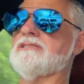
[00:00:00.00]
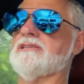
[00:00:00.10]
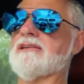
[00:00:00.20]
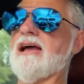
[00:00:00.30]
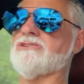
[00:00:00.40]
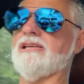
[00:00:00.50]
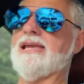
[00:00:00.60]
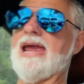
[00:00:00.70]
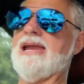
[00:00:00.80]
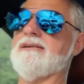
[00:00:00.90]
is
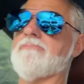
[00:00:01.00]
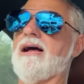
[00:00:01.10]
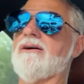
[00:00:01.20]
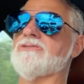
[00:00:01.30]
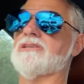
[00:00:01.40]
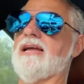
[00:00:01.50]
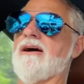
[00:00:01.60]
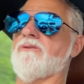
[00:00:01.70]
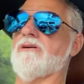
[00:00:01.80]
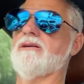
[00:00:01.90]
actually 80 miles an hour,